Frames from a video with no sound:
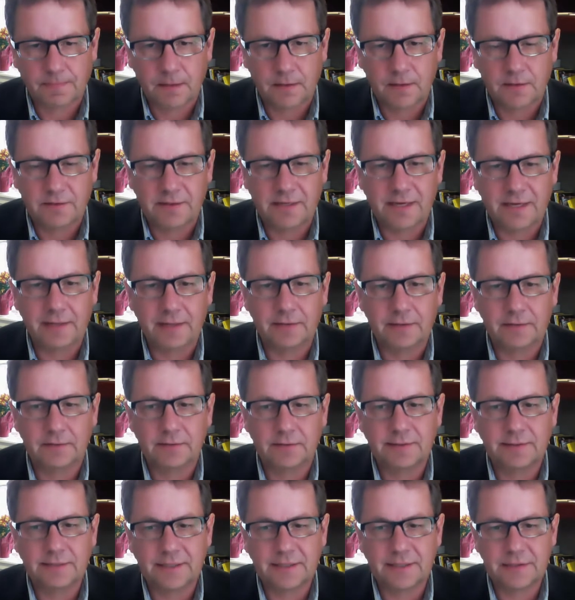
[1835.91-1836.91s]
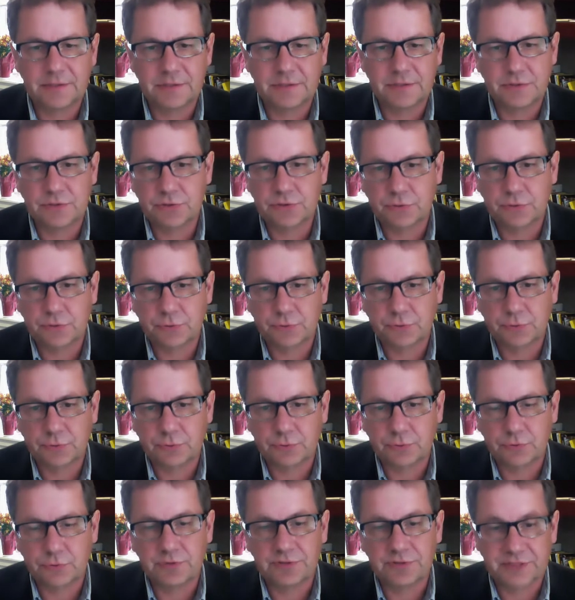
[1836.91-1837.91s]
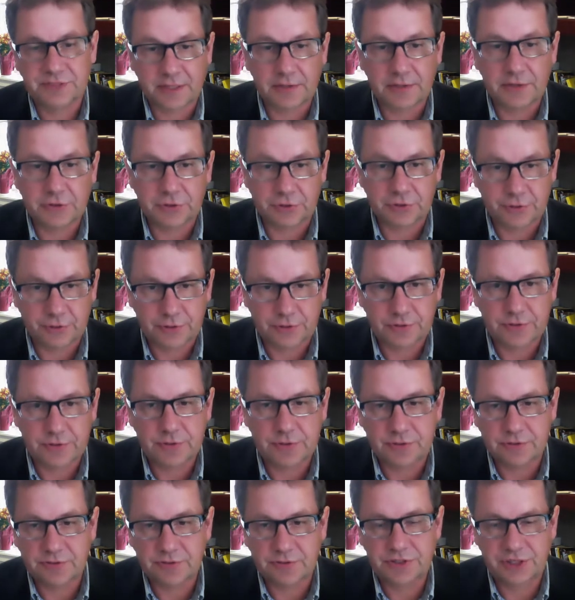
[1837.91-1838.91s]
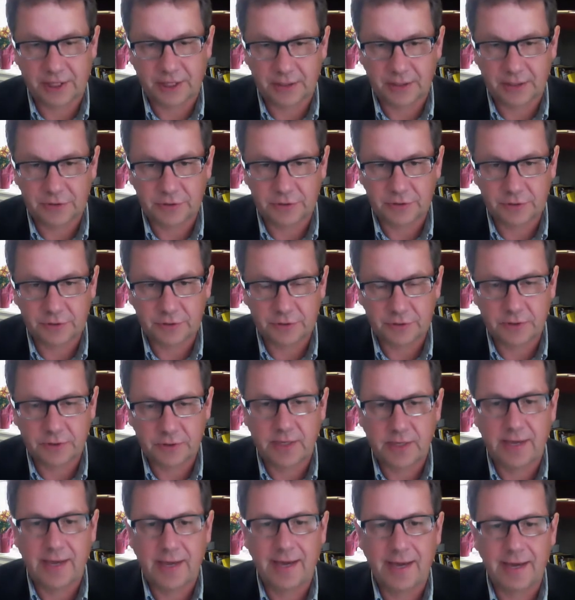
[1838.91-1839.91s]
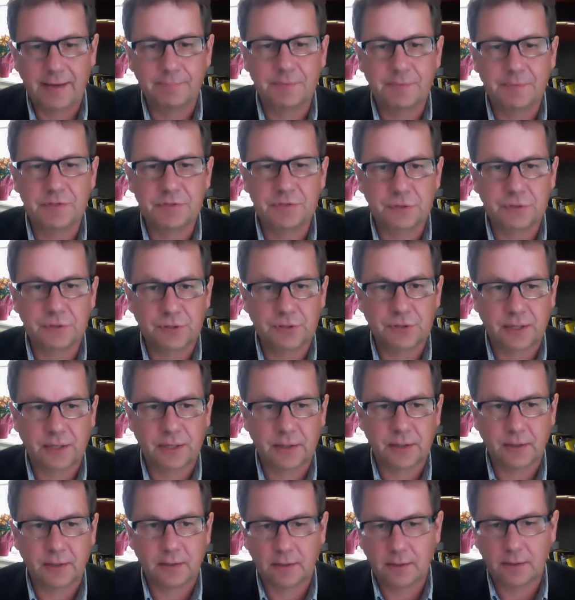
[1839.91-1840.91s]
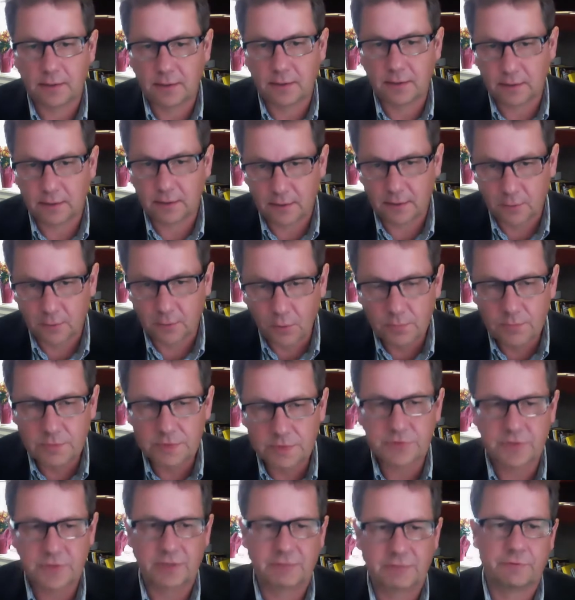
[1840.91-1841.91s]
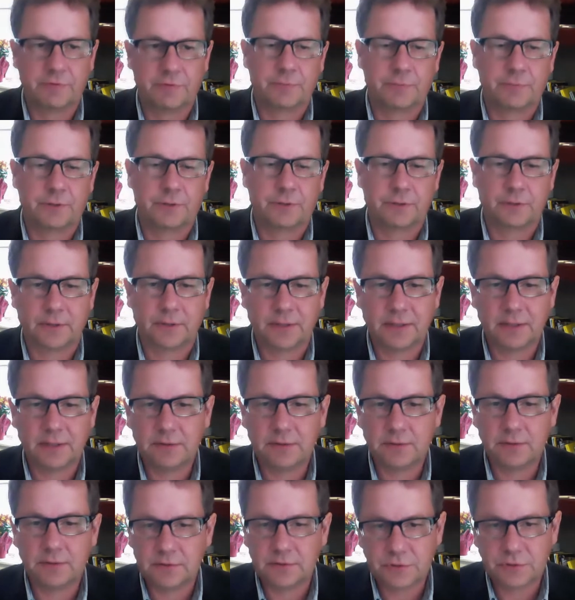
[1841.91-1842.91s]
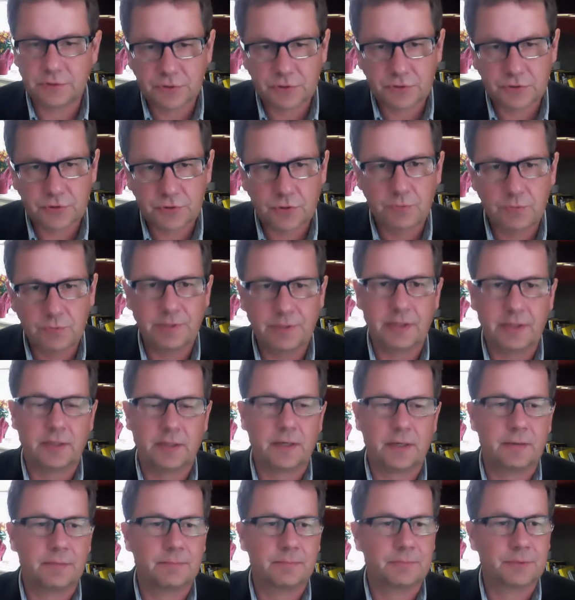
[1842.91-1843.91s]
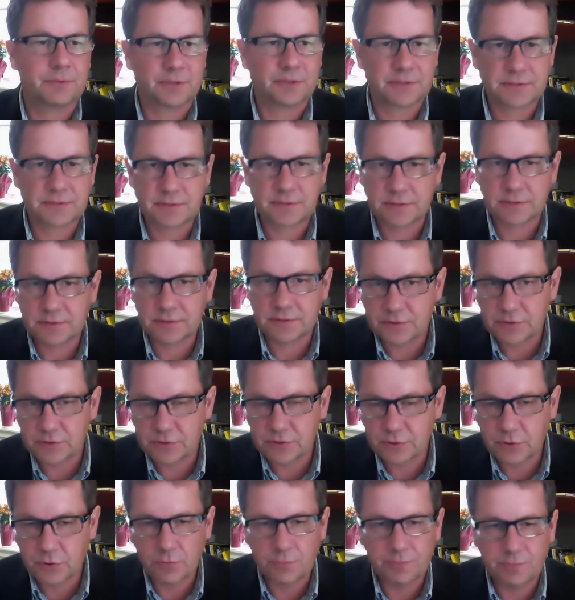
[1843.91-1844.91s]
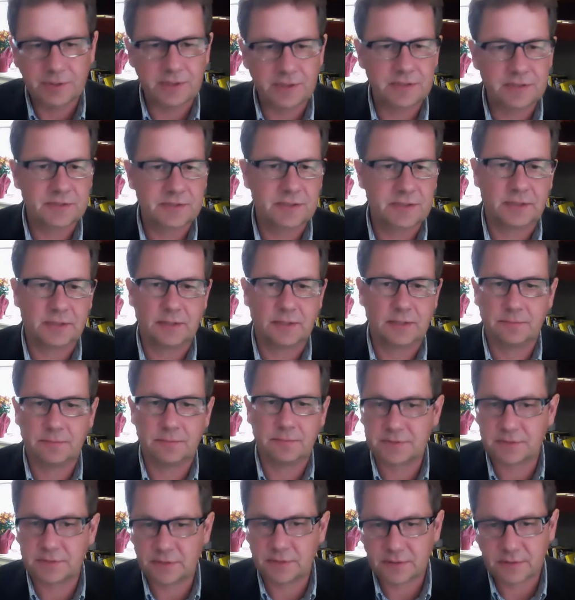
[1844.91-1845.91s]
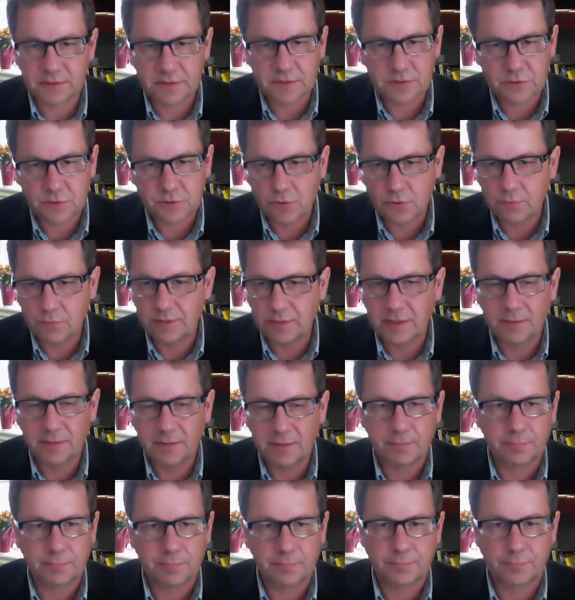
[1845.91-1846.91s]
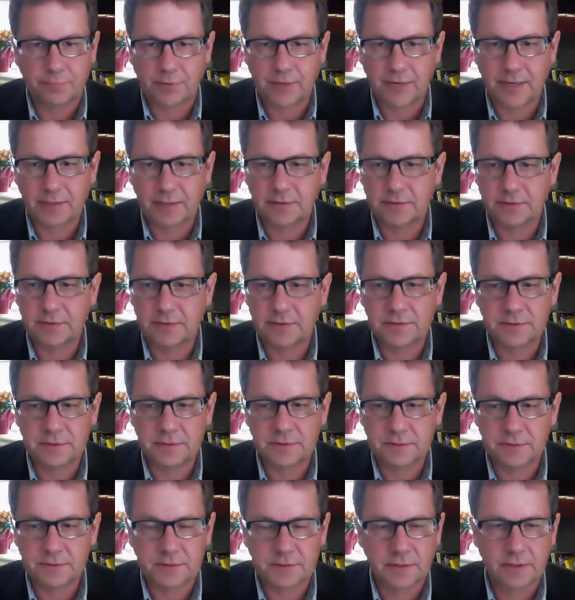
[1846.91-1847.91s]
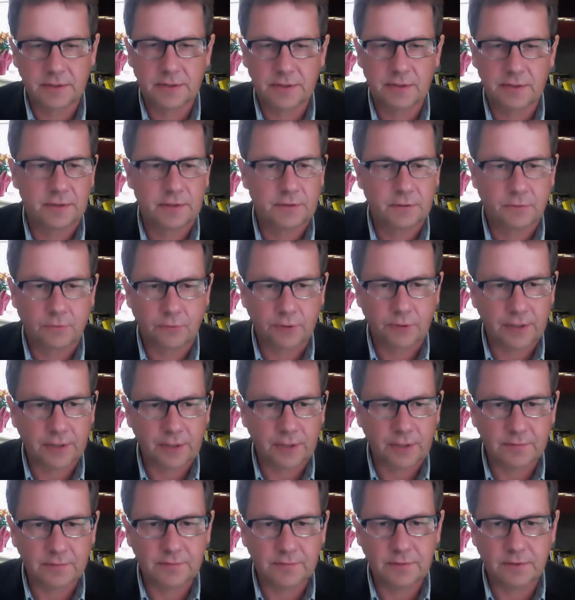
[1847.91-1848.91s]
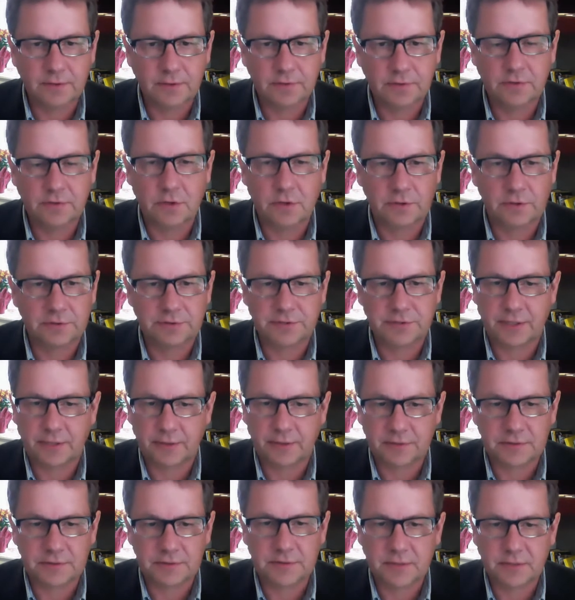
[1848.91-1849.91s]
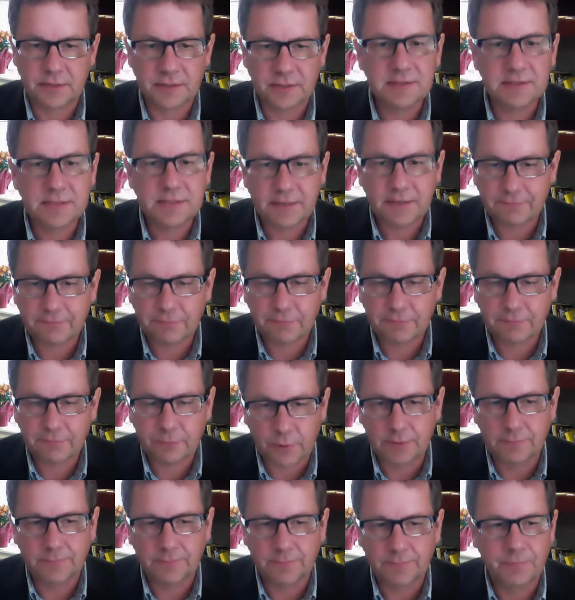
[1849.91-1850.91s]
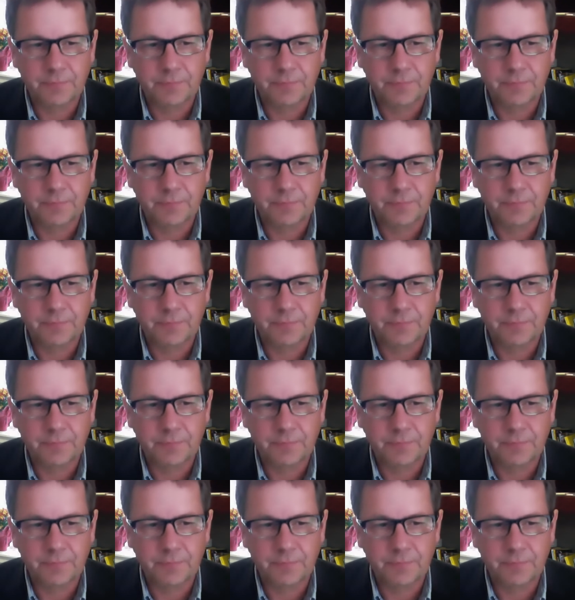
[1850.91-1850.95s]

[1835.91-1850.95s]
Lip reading: that leads to dangerous changes, happens today almost everywhere, in so many companies, in so many teams, in so many practice-oriented contexts. It's everywhere.